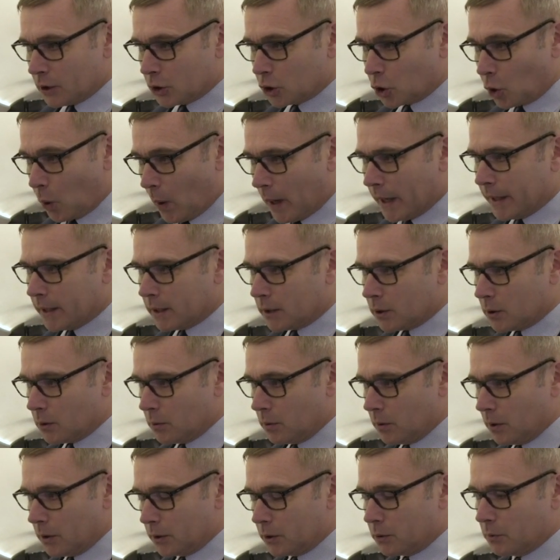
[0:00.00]
tried
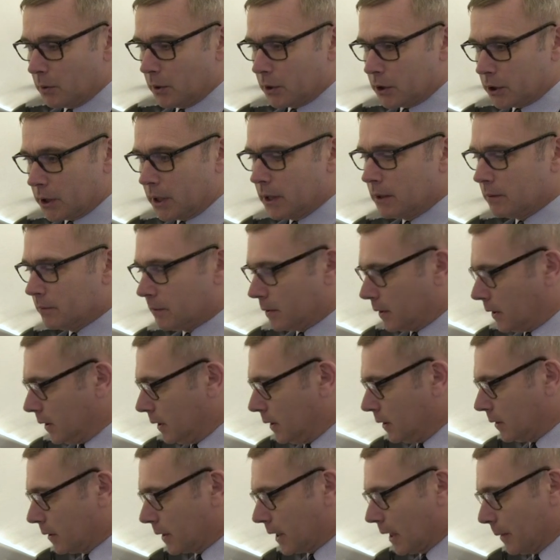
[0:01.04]
to achieve
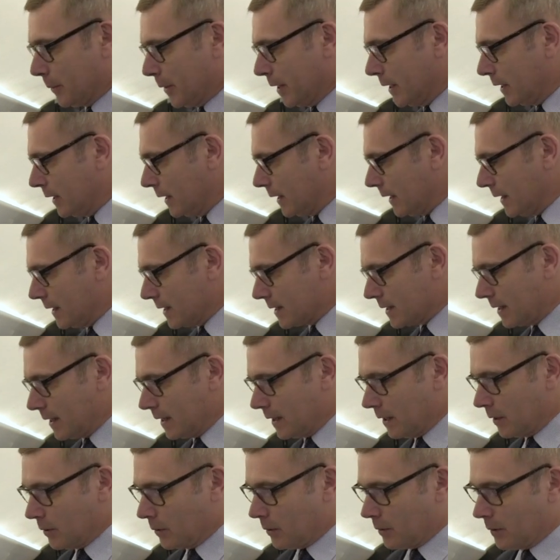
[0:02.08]
in the cabin is
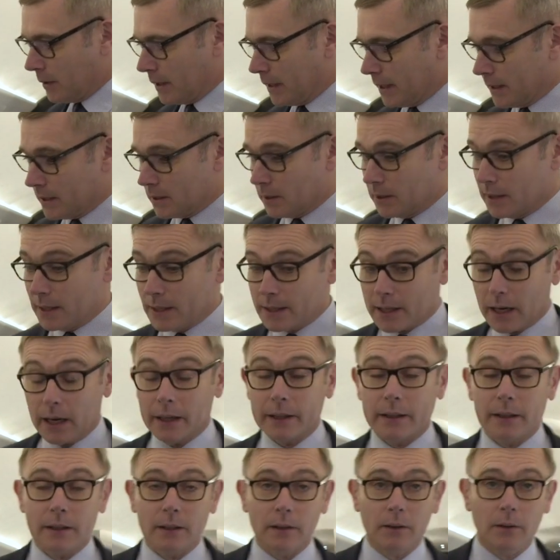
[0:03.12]
the
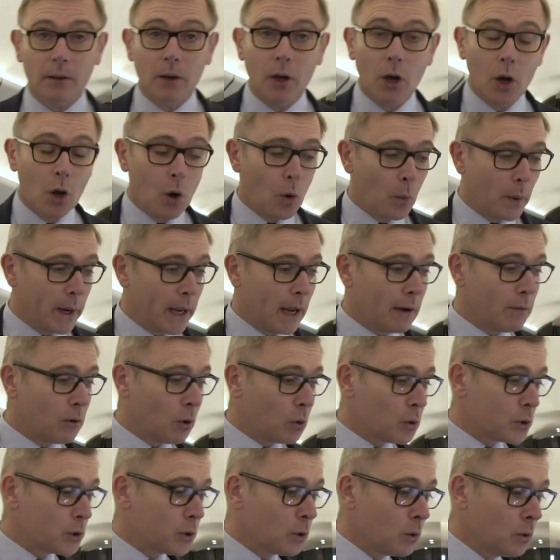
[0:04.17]
design. We have
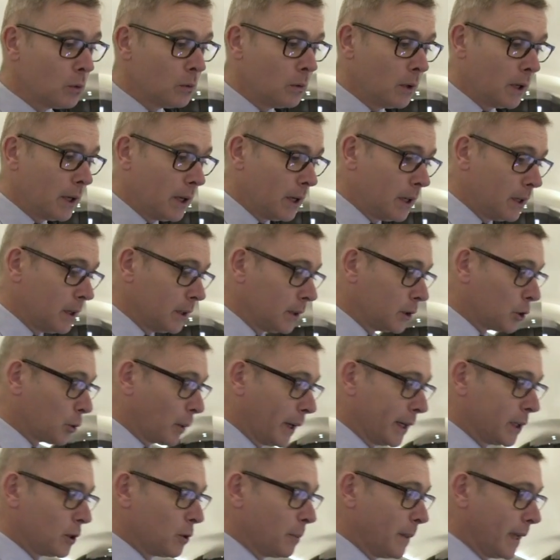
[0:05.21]
also
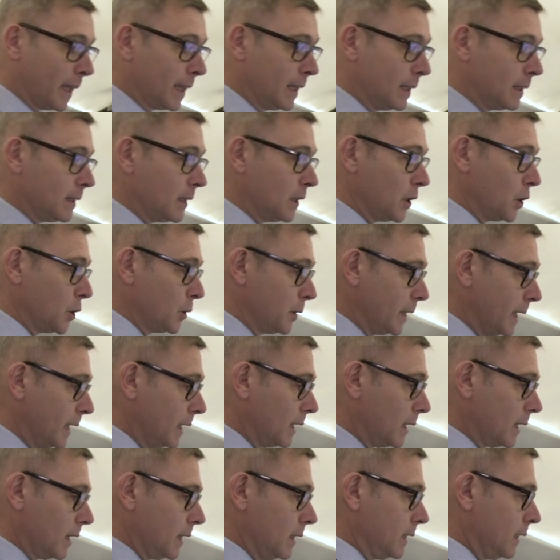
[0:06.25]
tried to make it
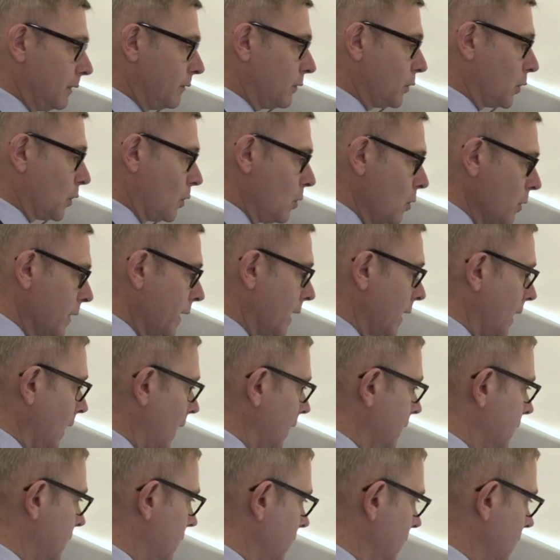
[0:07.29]
unique. And if you look
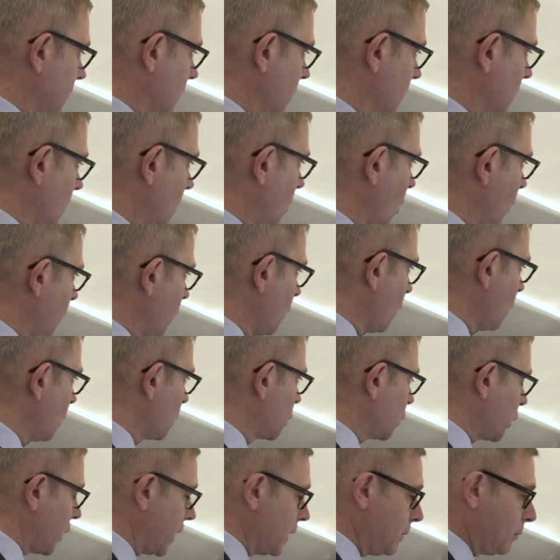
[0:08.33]
at the overall
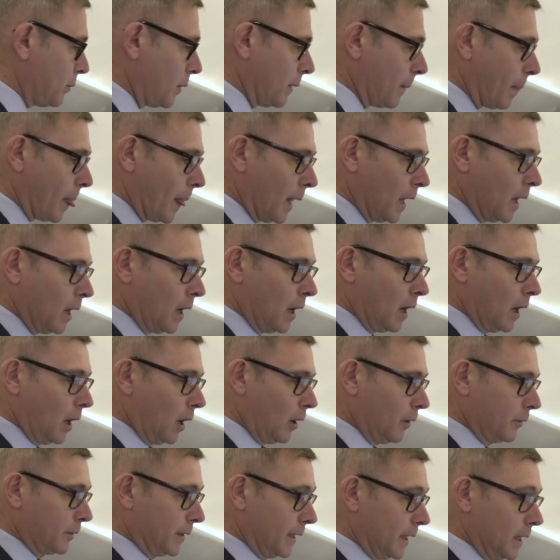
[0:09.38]
shape
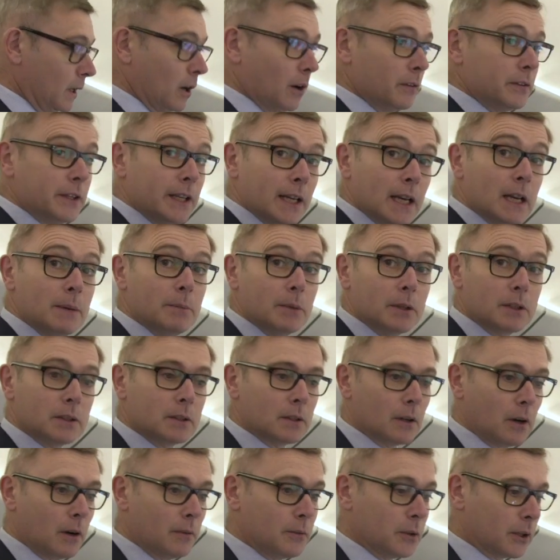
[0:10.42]
of the
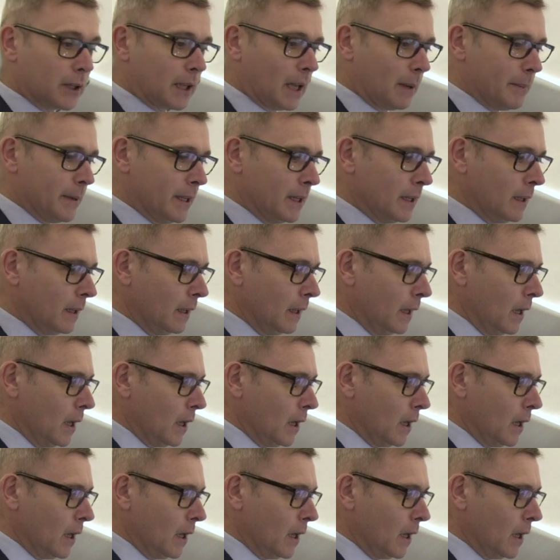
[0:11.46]
element of the cabin,